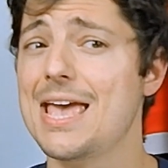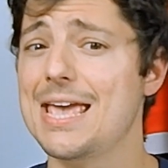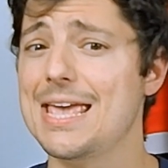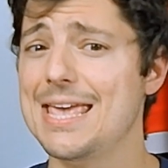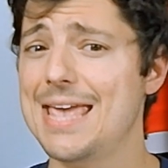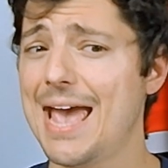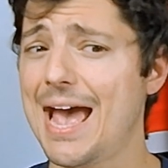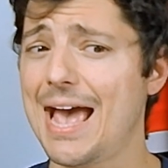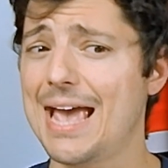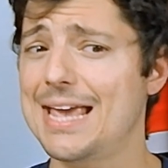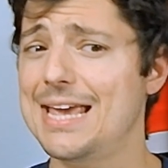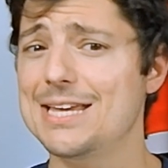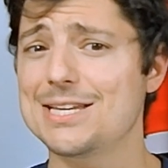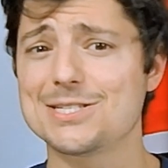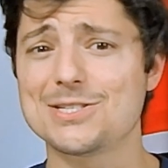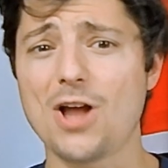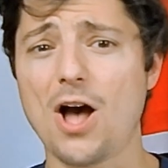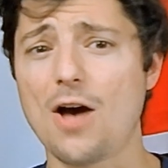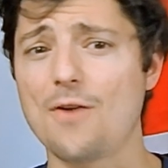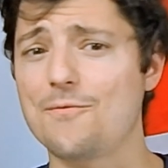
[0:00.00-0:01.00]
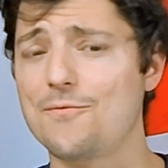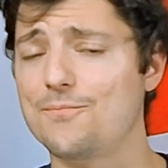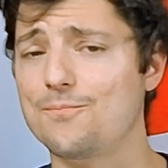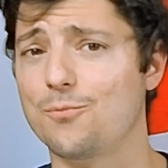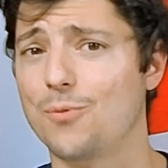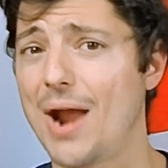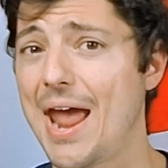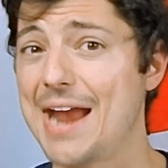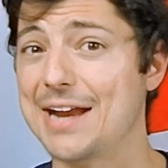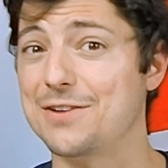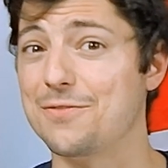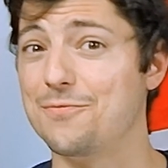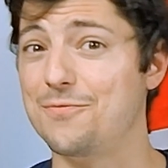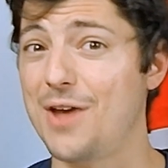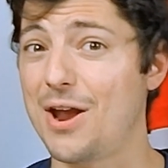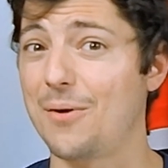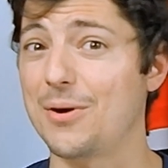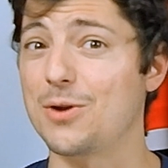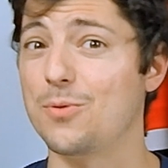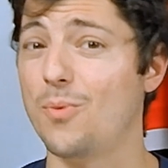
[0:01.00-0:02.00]
Yeah, he's not ranked
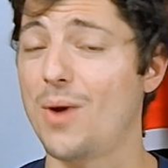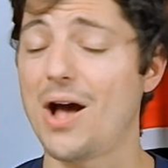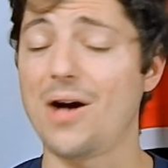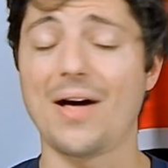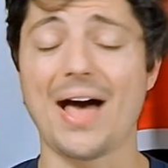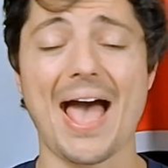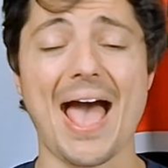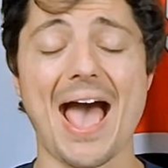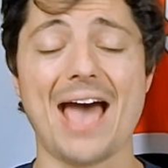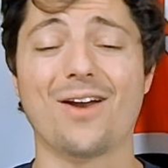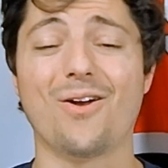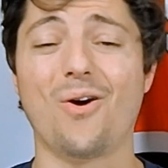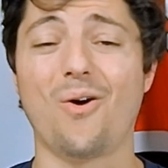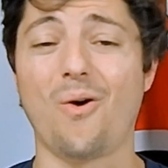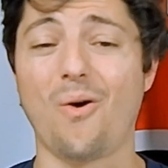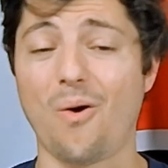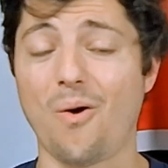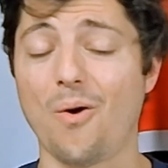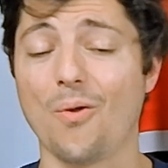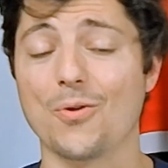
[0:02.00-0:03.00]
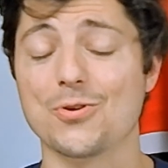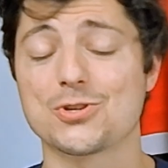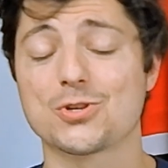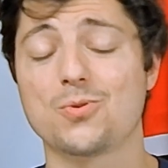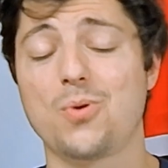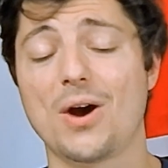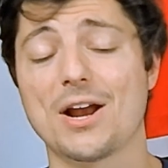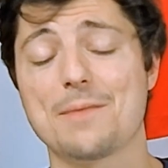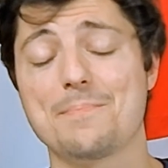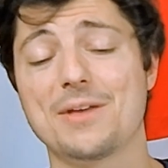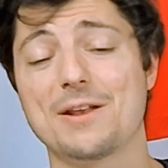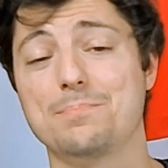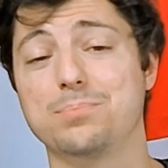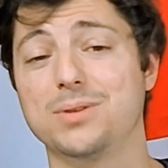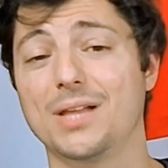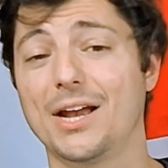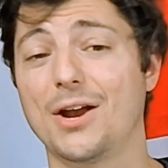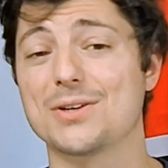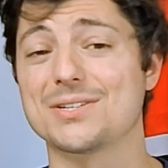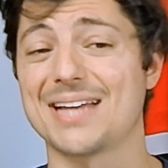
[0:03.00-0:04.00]
very well at all. There's quite a bit of
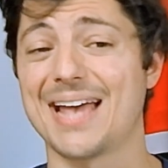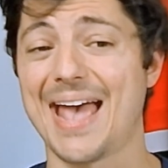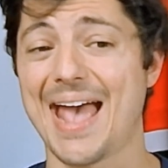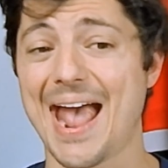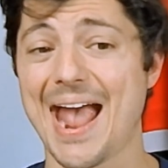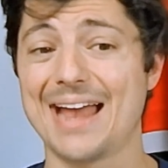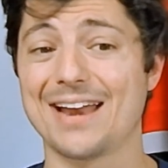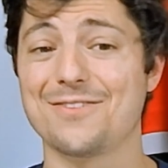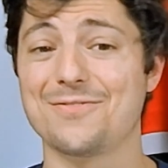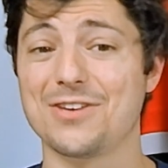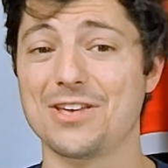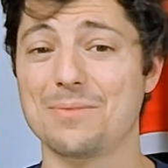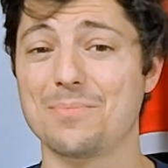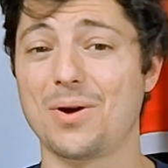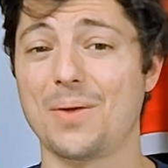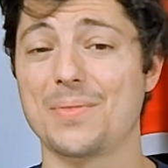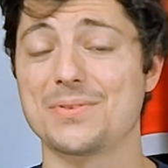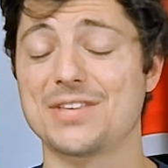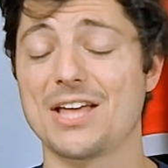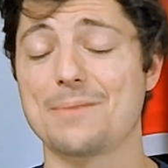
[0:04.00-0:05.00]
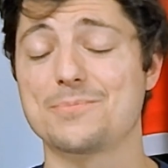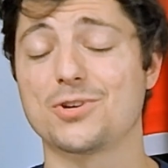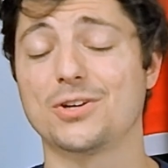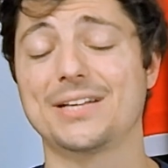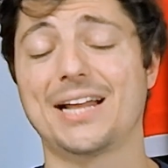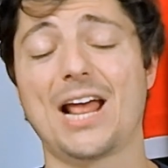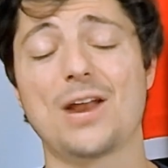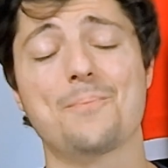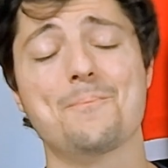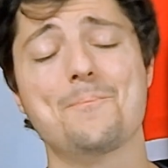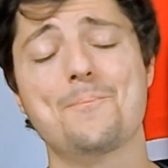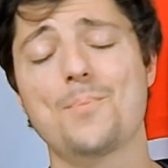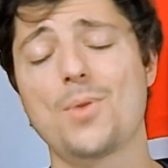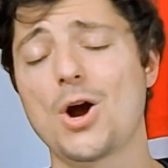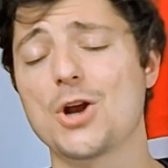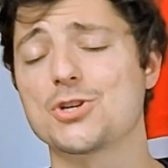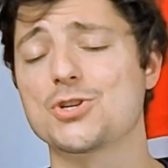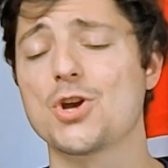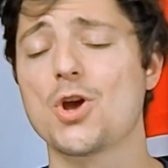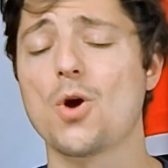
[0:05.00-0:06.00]
players ahead of him on the depth chart that I'd
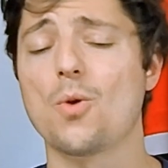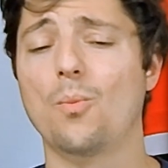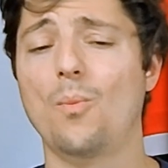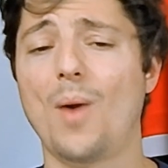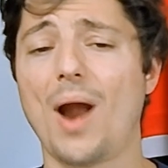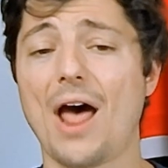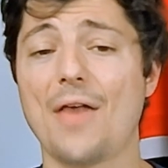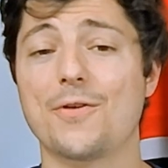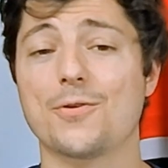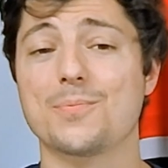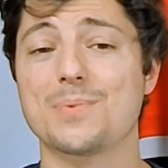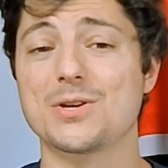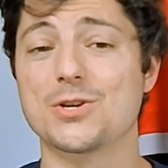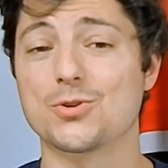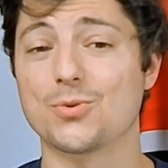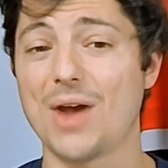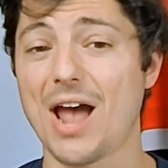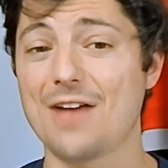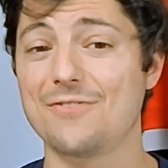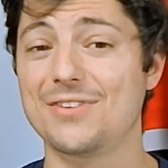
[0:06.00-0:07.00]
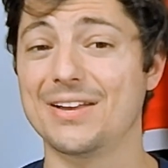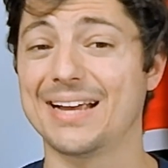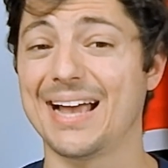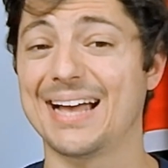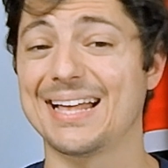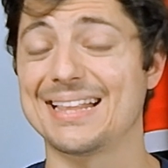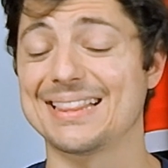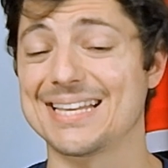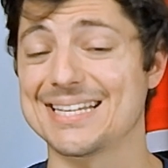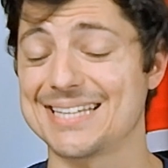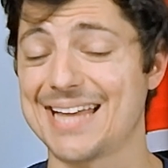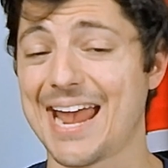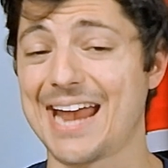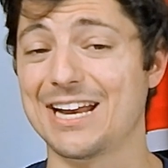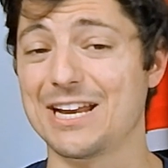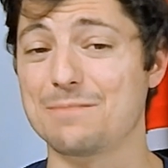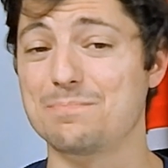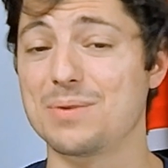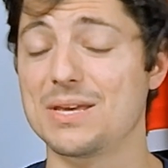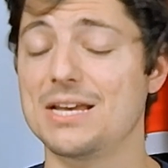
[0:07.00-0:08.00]
much rather be drafting at this
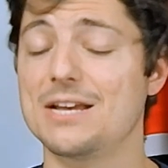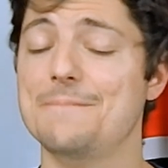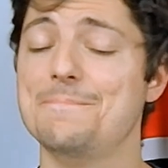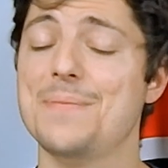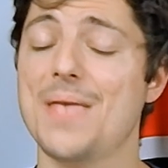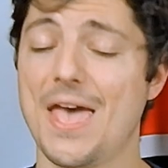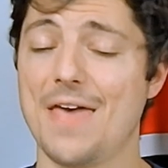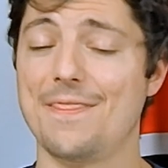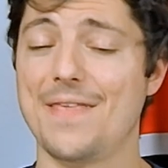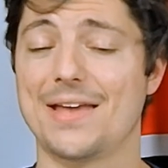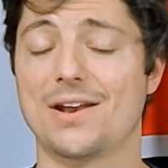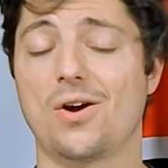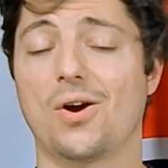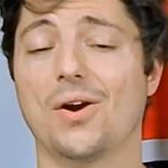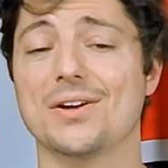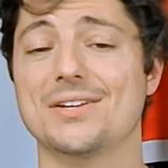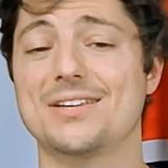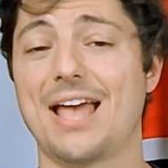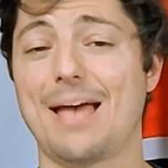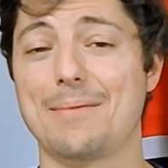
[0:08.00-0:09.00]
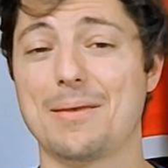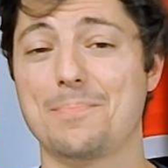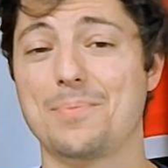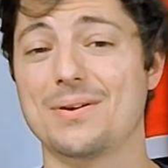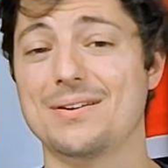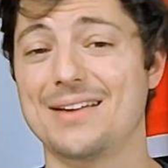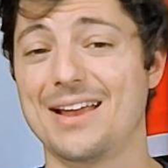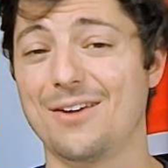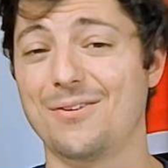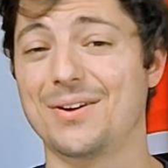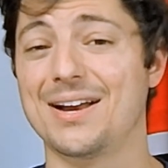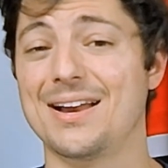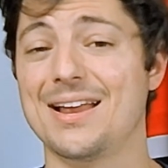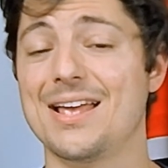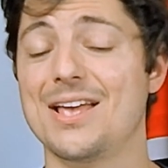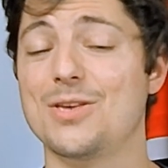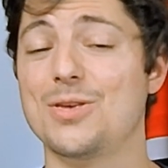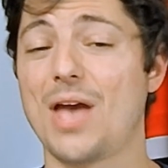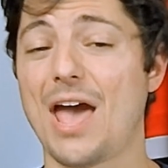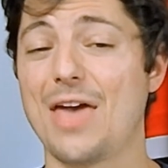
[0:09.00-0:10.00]
ADP than Artemi Panarin.
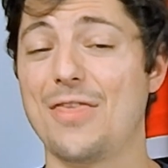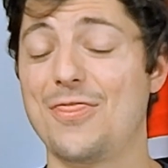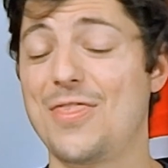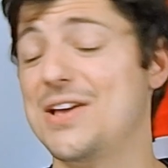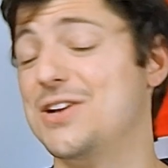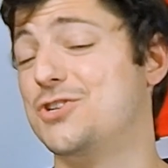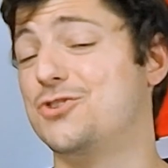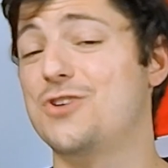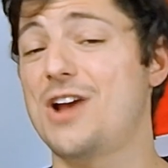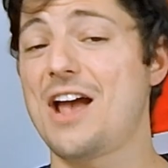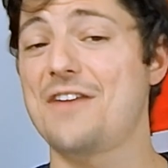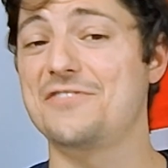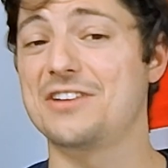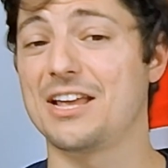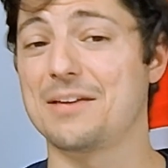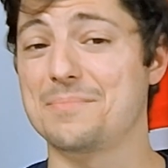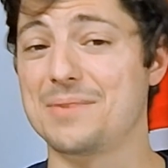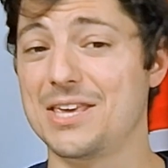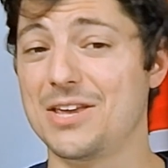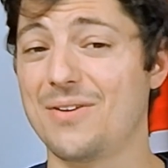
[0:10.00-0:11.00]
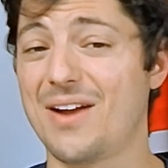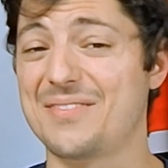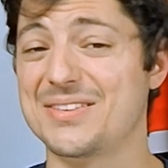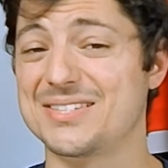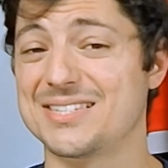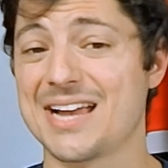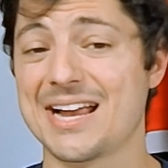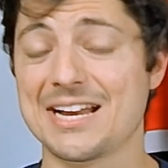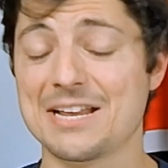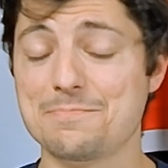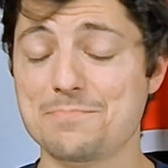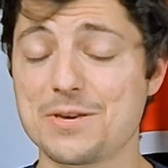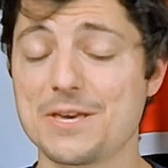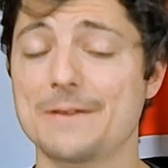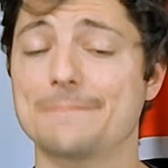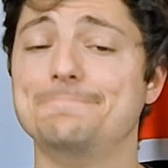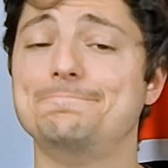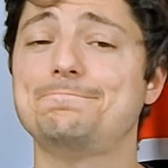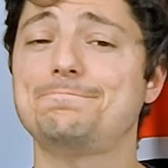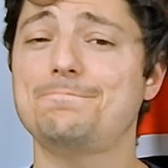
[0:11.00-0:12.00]
I think drafting him here at this
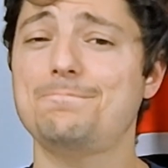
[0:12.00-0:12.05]
ADP